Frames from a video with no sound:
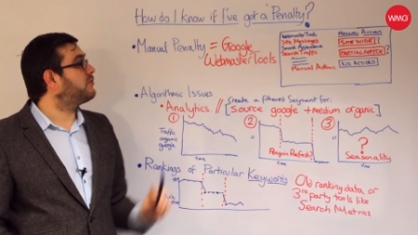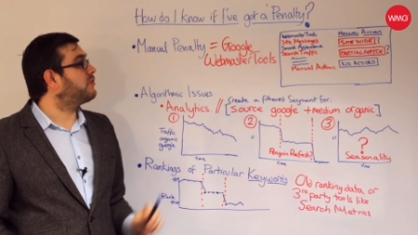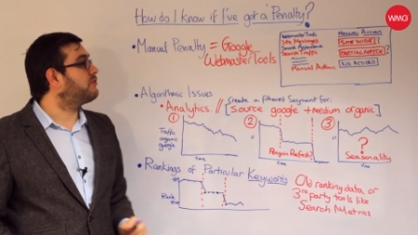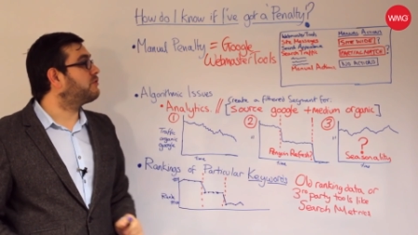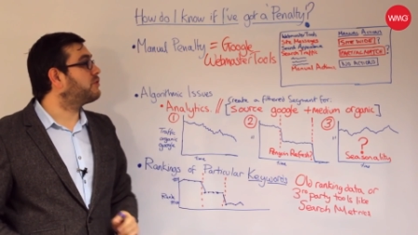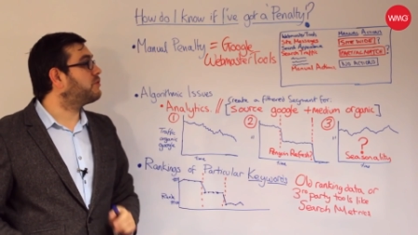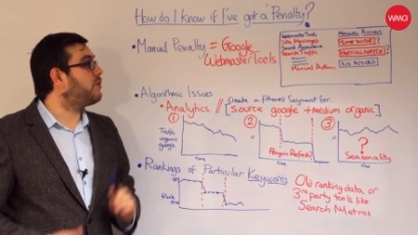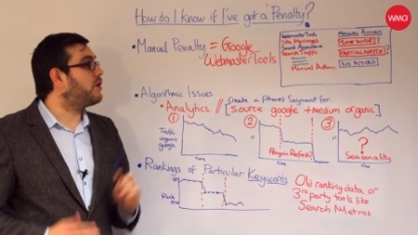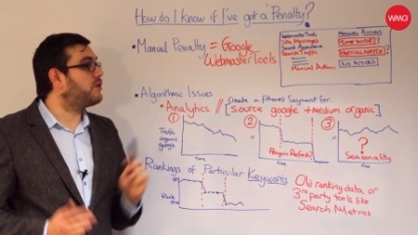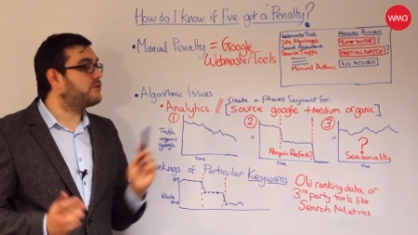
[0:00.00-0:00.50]
sort
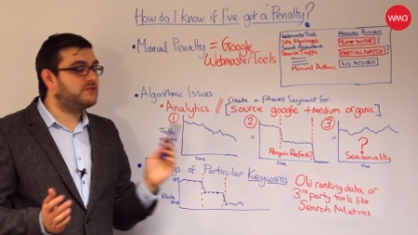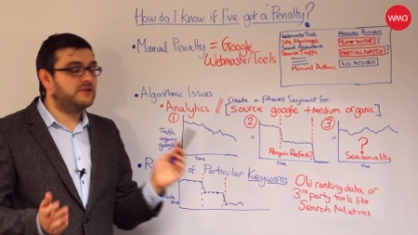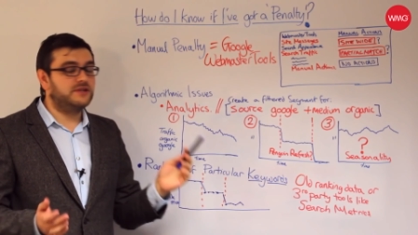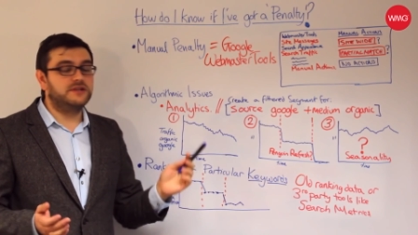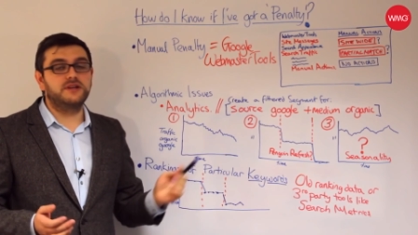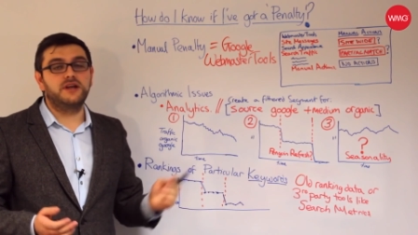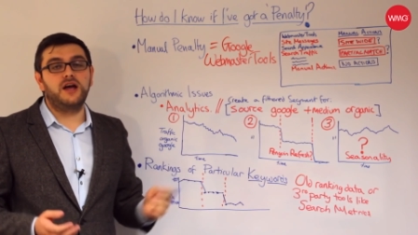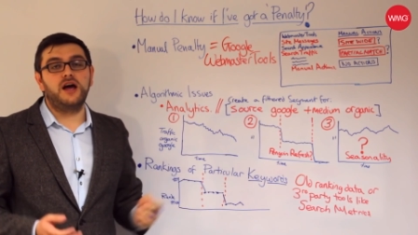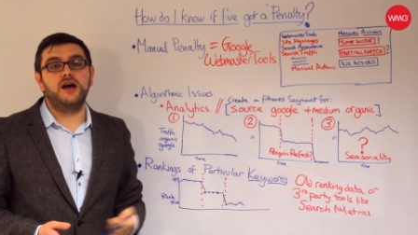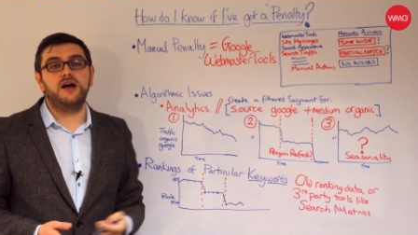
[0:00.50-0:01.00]
of
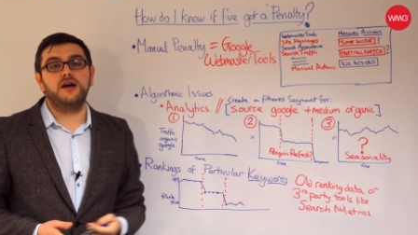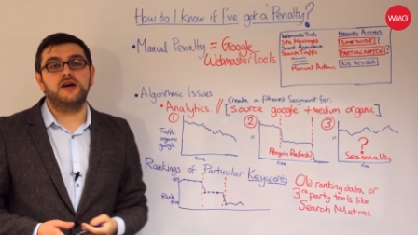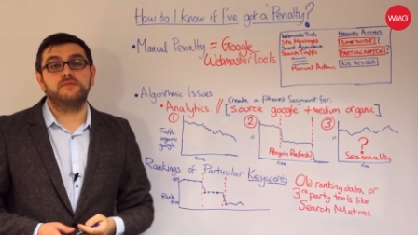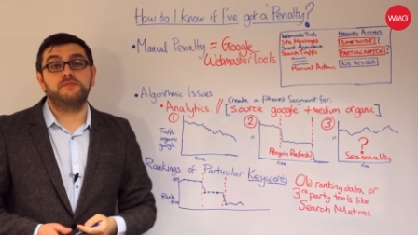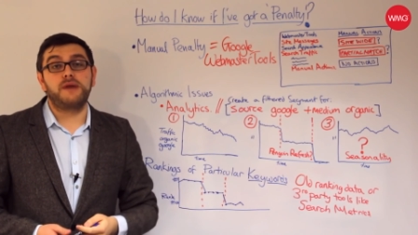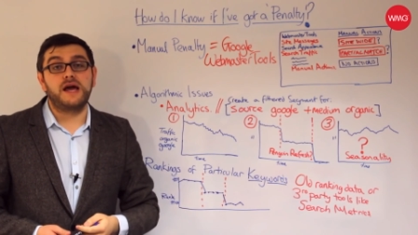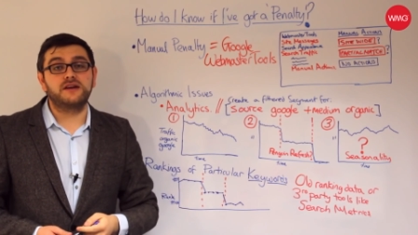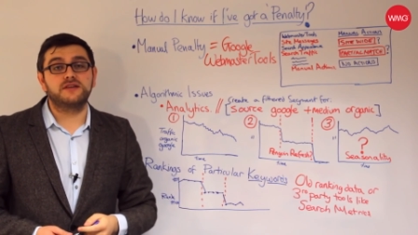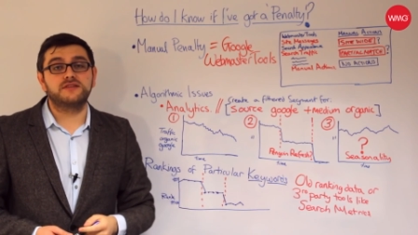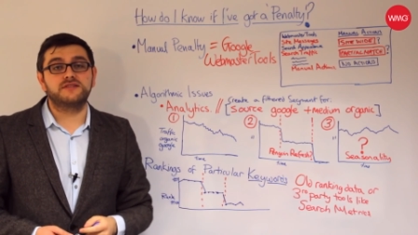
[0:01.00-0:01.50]
quoted
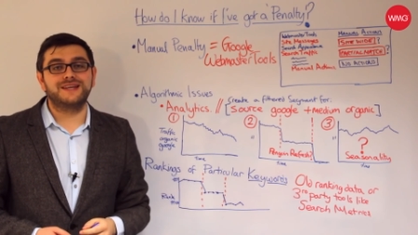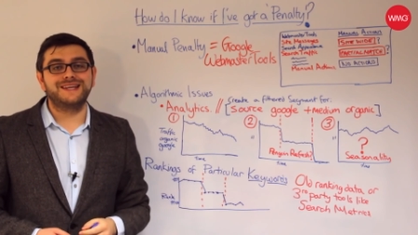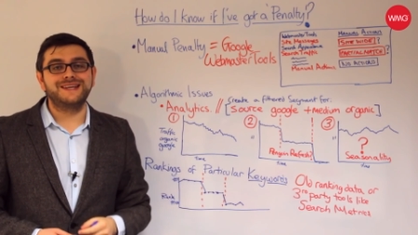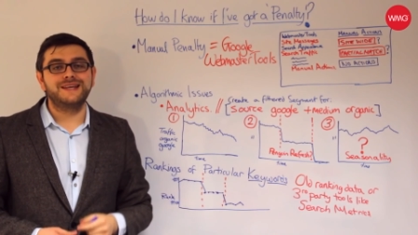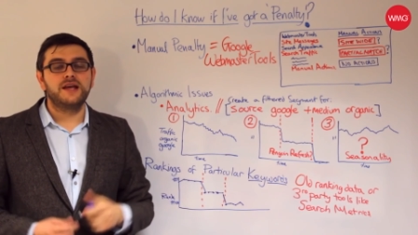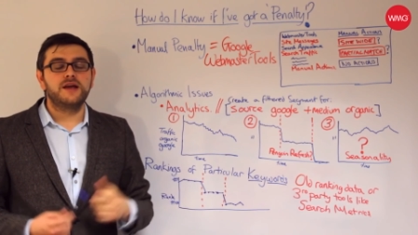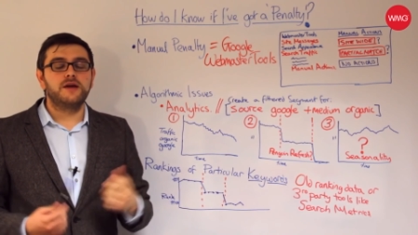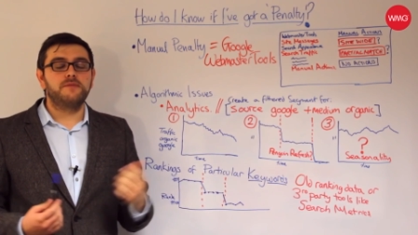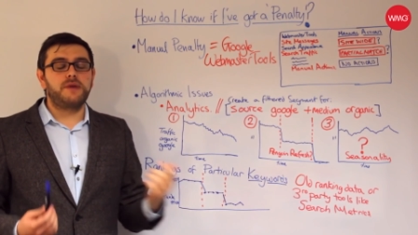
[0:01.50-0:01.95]
penalty.